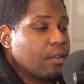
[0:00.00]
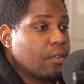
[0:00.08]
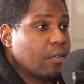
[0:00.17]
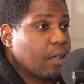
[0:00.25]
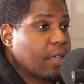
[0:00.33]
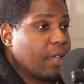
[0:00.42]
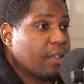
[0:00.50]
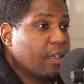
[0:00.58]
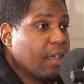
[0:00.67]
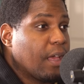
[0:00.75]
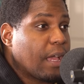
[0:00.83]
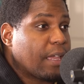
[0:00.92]
know, I can't
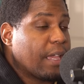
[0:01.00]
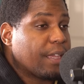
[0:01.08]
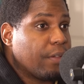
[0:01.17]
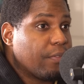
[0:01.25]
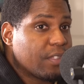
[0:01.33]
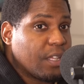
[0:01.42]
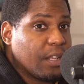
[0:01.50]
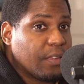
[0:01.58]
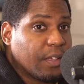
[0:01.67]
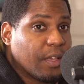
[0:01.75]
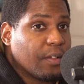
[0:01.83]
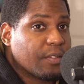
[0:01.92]
I can't give it to
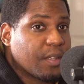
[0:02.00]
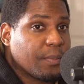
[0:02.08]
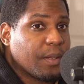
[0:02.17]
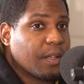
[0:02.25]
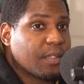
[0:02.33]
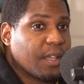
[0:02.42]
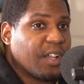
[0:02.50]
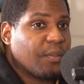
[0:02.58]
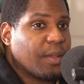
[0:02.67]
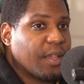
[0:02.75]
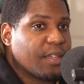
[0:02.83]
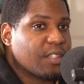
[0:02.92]
anything else compared to
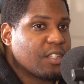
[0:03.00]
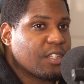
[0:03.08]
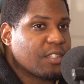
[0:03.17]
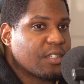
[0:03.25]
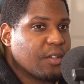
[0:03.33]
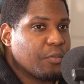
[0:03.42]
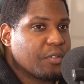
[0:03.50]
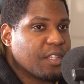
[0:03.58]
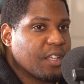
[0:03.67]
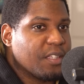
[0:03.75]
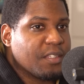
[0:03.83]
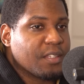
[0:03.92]
Albaz. Just it was
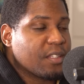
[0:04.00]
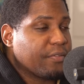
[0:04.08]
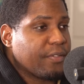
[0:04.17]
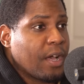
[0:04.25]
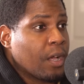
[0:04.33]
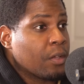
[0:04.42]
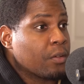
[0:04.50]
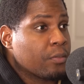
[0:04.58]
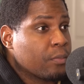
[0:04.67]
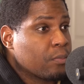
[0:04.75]
the easiest to follow.